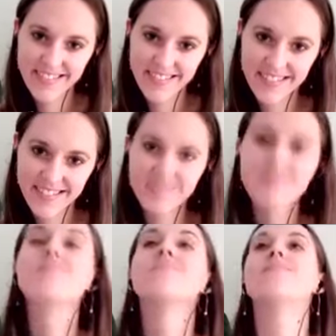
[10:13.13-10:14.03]

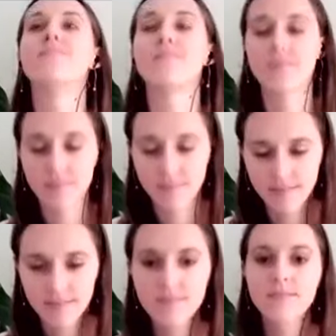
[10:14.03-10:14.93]

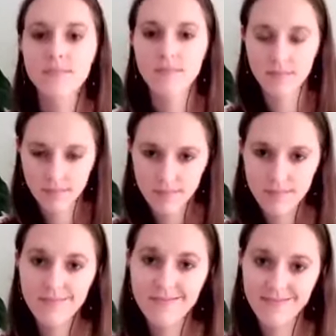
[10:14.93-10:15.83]

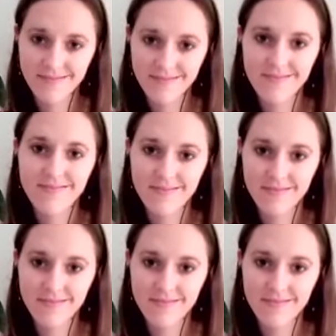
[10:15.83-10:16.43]
This person isn't speaking.